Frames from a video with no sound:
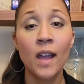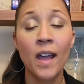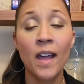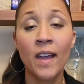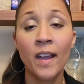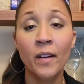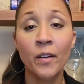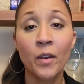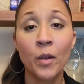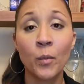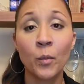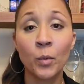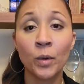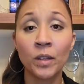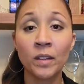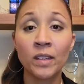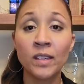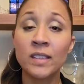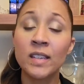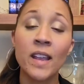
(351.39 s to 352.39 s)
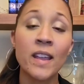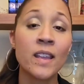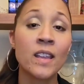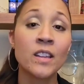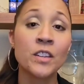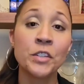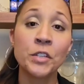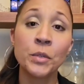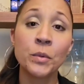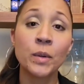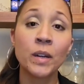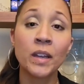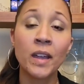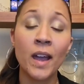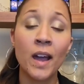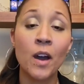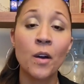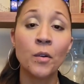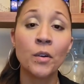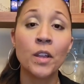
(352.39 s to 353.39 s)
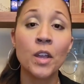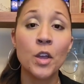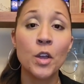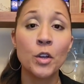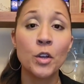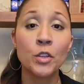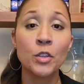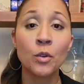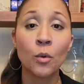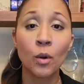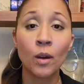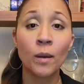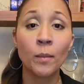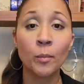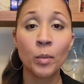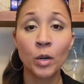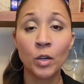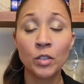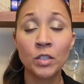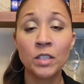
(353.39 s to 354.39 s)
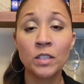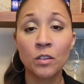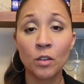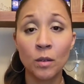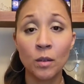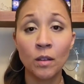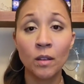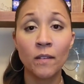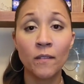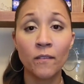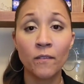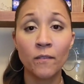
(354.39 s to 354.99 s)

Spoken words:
and really take into account your personal